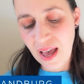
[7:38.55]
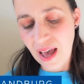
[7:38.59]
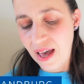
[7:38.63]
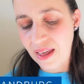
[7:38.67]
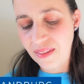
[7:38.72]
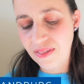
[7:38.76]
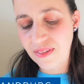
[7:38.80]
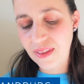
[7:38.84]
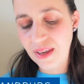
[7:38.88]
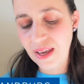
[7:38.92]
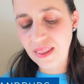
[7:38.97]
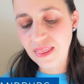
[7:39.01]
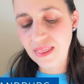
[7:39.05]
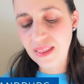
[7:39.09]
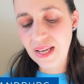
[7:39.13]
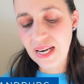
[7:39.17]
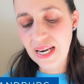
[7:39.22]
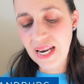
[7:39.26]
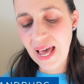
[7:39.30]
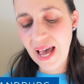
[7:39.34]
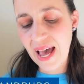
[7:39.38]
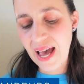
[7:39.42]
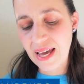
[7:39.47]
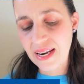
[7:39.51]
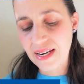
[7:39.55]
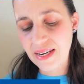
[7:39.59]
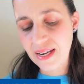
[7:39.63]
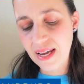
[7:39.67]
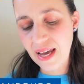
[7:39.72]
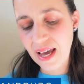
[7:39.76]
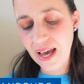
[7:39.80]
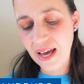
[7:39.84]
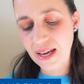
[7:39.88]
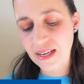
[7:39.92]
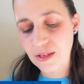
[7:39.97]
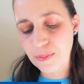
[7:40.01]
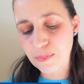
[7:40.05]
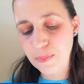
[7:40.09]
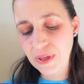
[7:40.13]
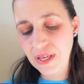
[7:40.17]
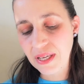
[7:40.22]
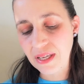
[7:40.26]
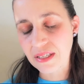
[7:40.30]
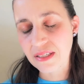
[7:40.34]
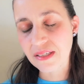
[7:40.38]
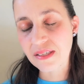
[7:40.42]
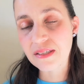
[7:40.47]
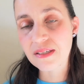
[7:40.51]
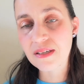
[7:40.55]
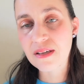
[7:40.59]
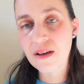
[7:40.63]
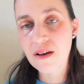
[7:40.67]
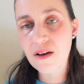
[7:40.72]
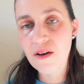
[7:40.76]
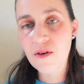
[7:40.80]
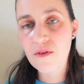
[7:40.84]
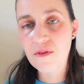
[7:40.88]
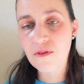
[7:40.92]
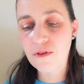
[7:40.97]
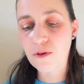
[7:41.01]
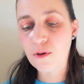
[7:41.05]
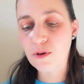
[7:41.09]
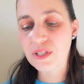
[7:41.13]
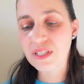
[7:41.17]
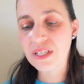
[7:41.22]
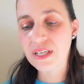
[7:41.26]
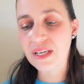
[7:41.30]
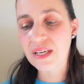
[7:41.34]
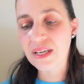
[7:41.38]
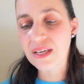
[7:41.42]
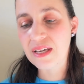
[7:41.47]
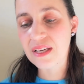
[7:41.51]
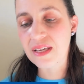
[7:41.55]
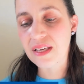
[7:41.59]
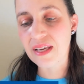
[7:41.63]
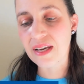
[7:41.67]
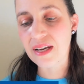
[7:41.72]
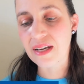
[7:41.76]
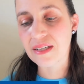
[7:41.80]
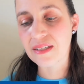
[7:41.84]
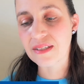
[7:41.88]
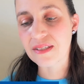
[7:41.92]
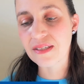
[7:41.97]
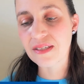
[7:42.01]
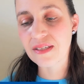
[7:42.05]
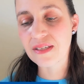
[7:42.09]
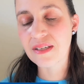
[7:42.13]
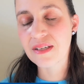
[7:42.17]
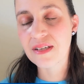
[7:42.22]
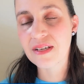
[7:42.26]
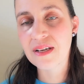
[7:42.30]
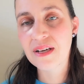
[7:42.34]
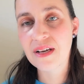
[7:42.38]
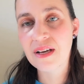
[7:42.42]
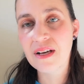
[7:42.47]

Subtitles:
And then the land had peace 40 years.